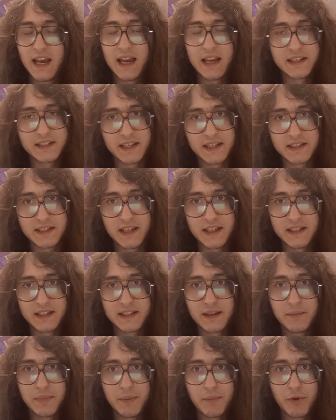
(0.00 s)
as I said,
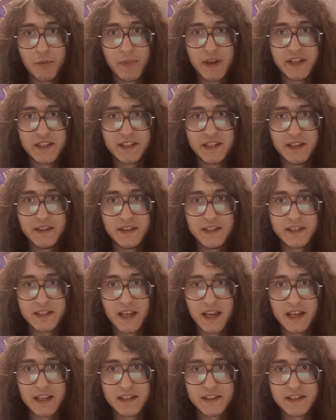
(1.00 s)
some people may see this
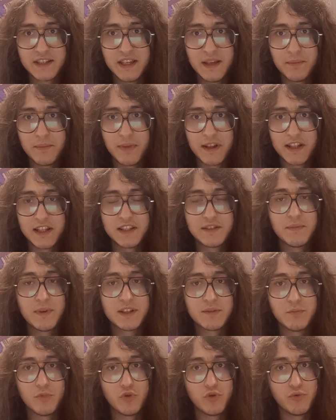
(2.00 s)
as cheap, but it's
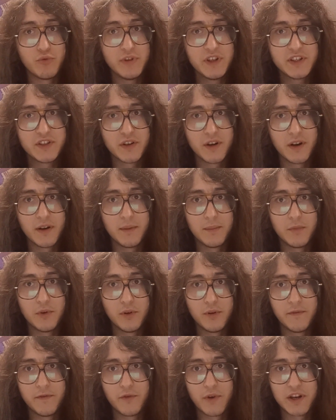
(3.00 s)
much more
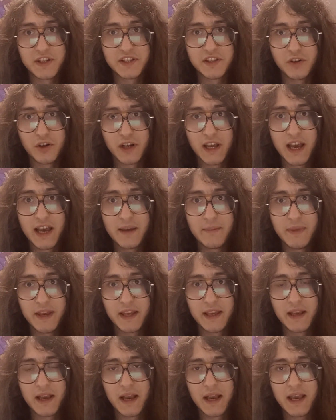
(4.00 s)
reasonable for a single guy
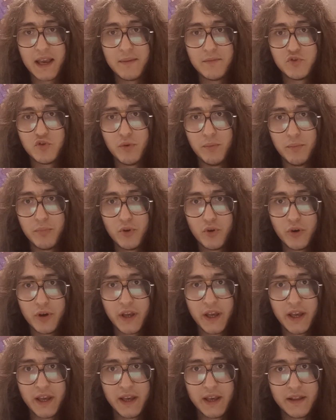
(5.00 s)
making a game to
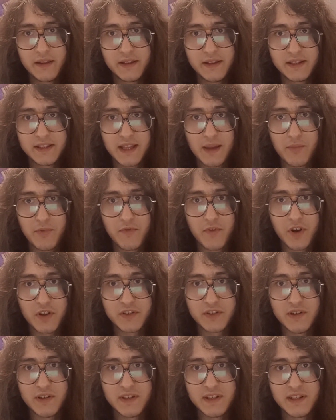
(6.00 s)
employ this type of
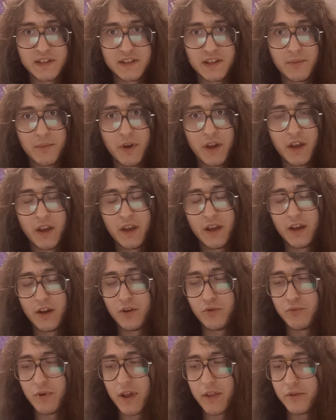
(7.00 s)
cutscene system
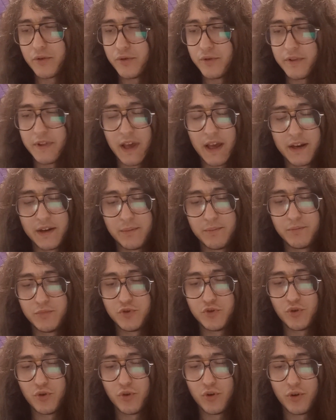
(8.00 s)
rather than
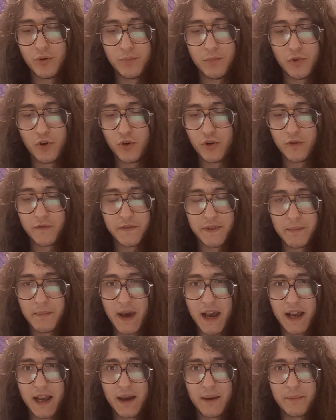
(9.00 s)
draw all of the
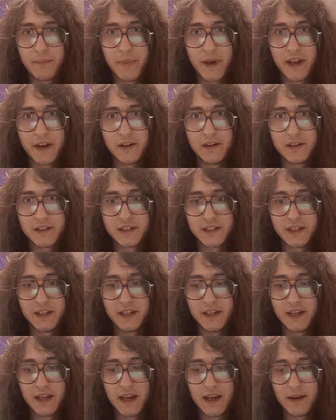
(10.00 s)
manga panels
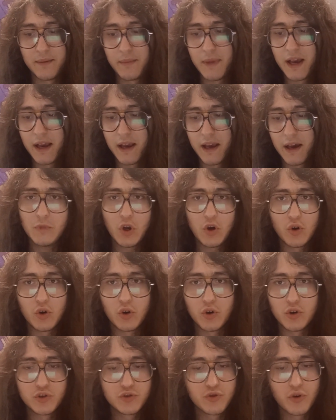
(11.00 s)
in a manga
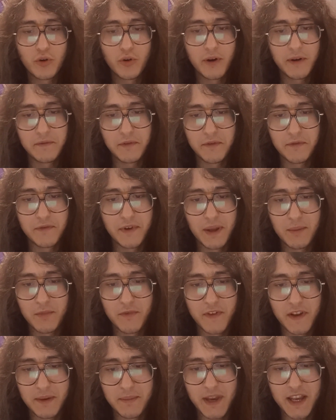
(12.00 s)
or draw every frame
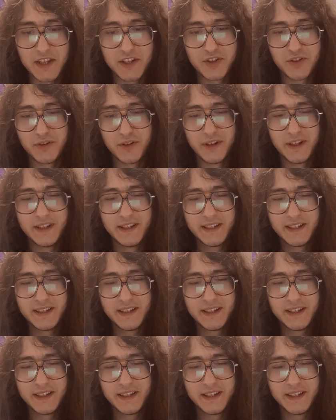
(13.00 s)
of animation.